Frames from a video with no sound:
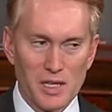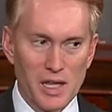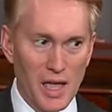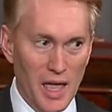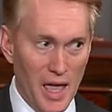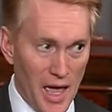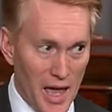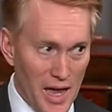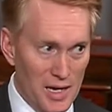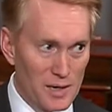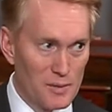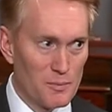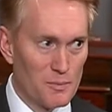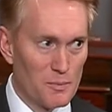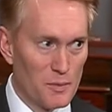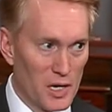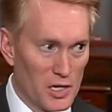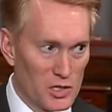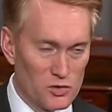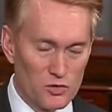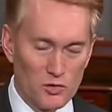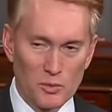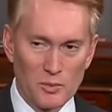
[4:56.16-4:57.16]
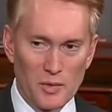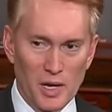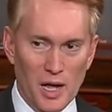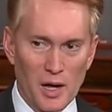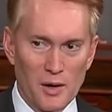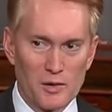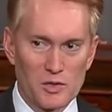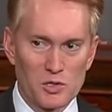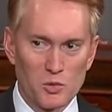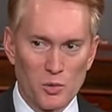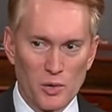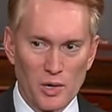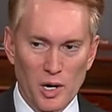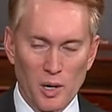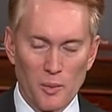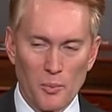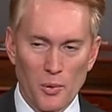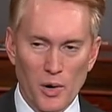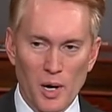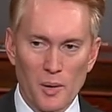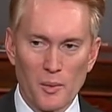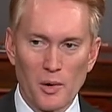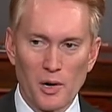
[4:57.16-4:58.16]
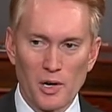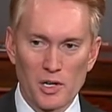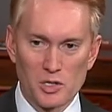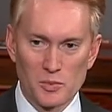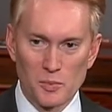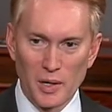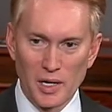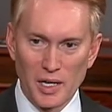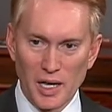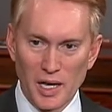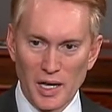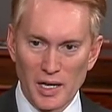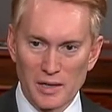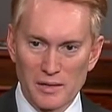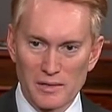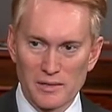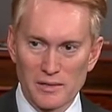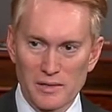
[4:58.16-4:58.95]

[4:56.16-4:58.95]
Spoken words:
8 months from now is when our primaries begin.